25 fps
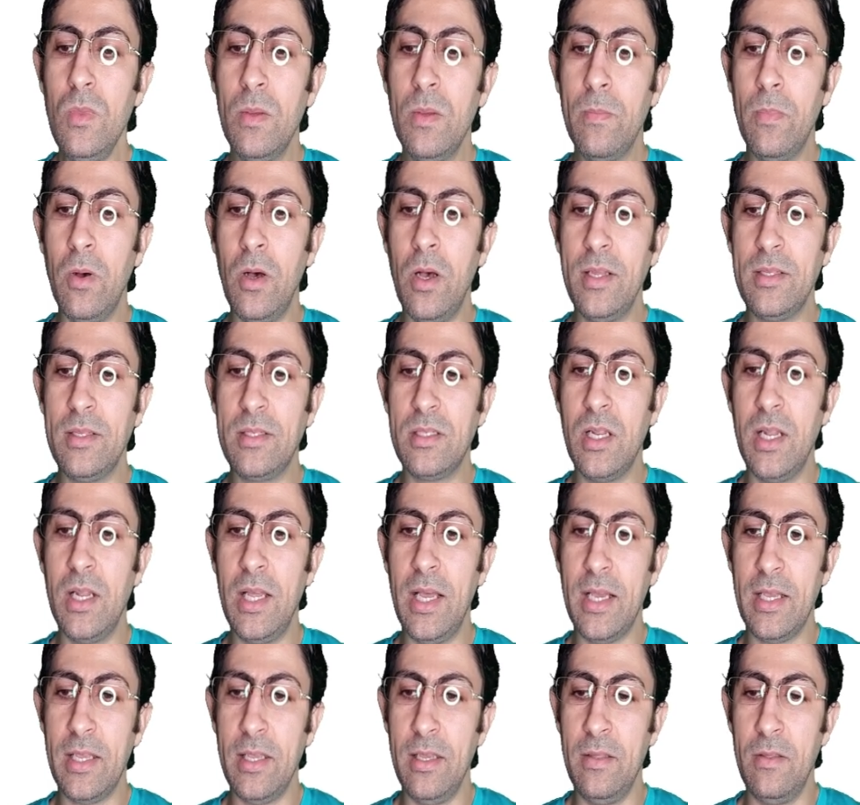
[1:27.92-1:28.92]
but it's
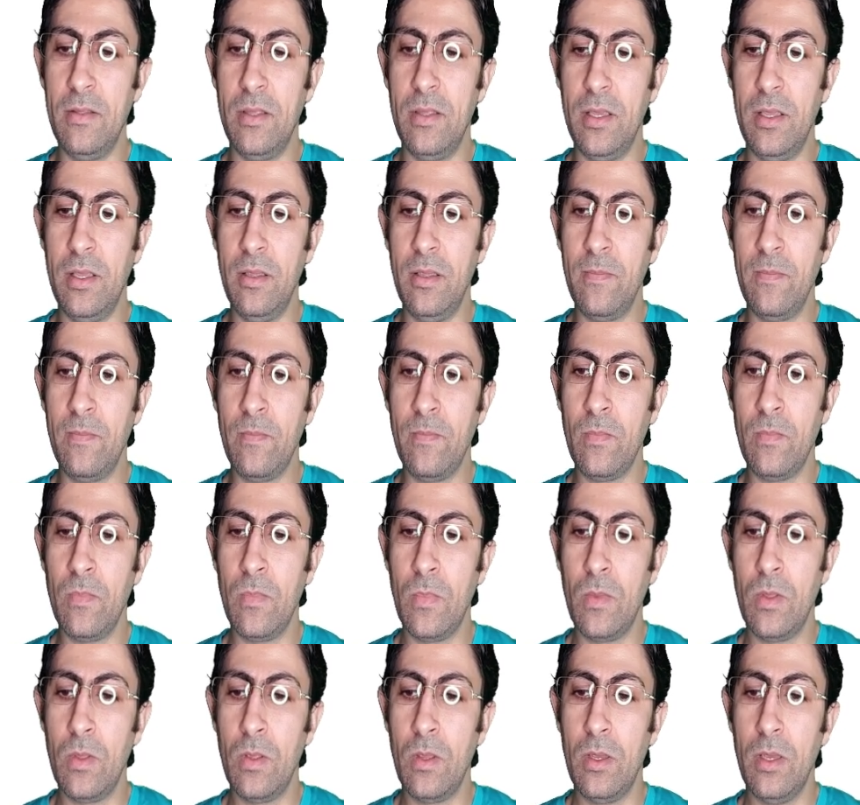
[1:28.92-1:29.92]
lack in the
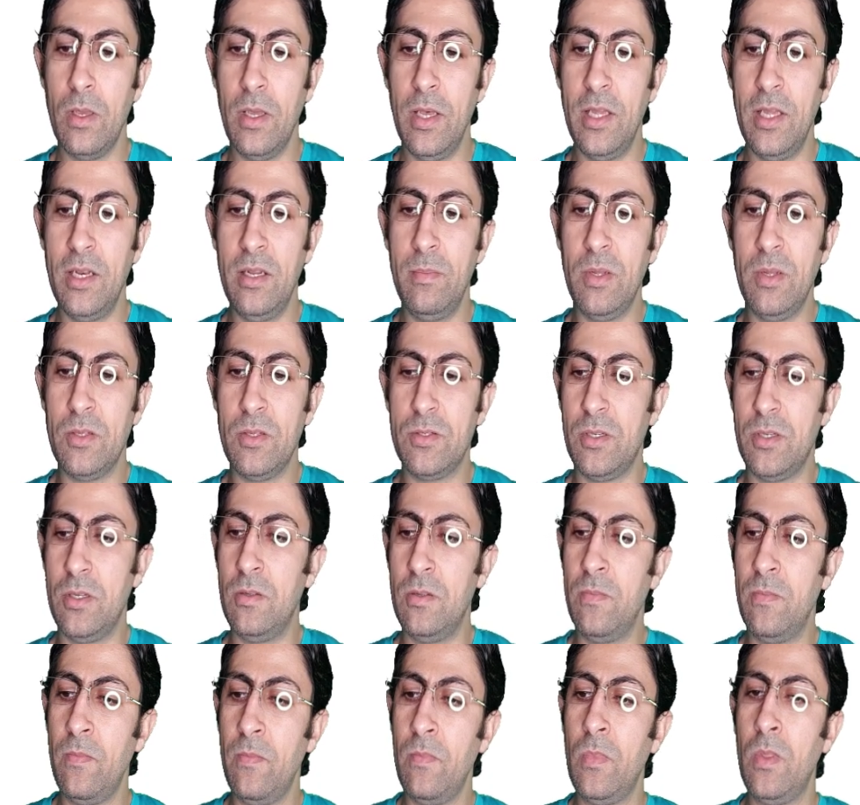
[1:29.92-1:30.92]
animal
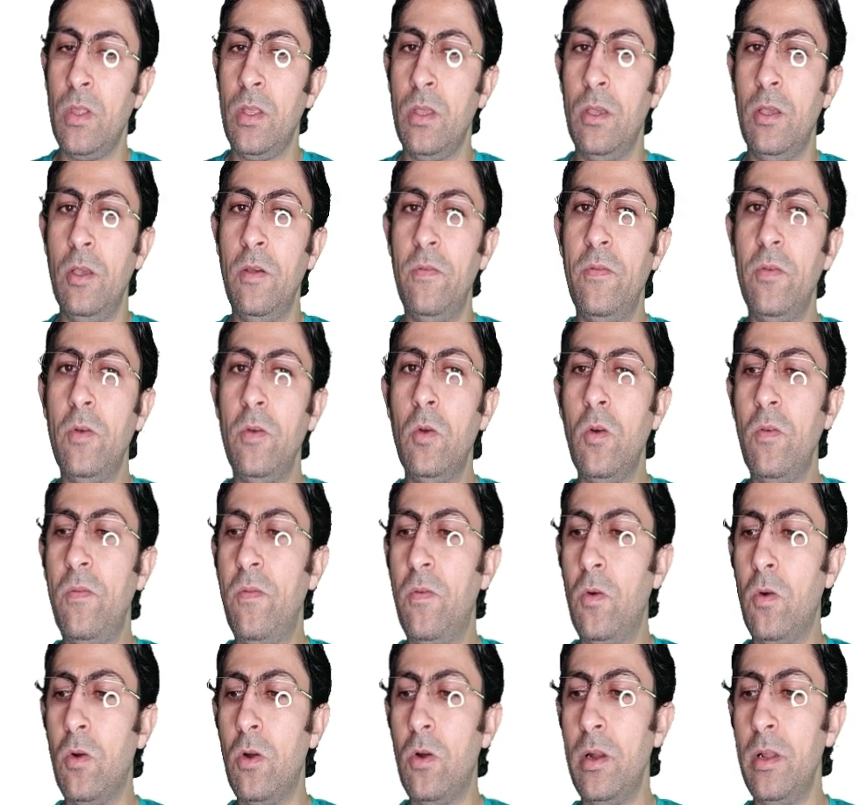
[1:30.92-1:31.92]
cell. If we go
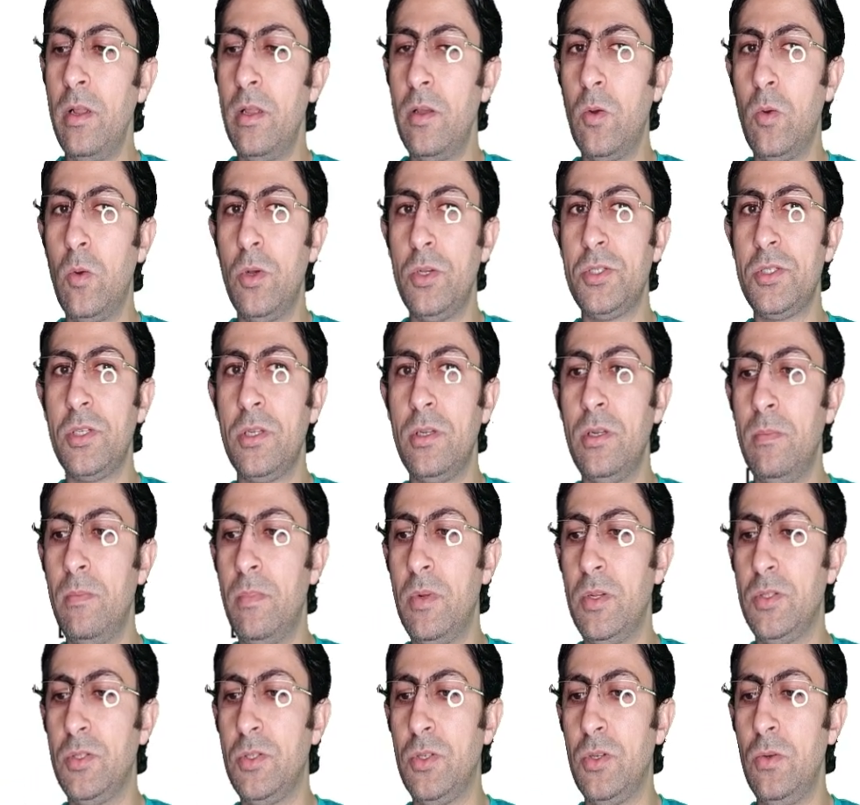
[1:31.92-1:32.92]
for question
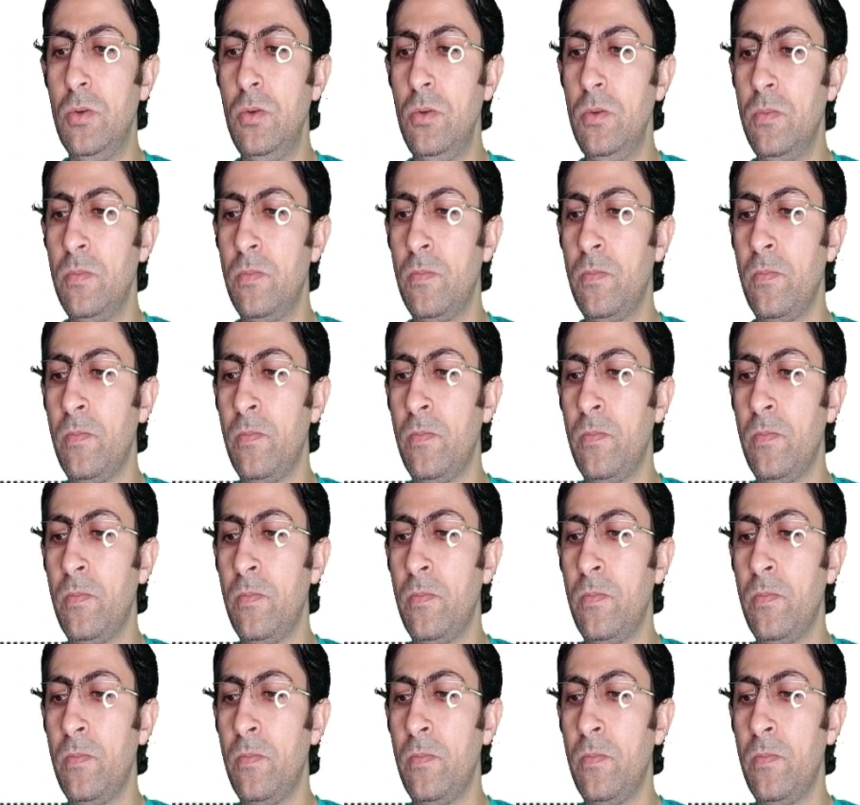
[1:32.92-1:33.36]
number 2,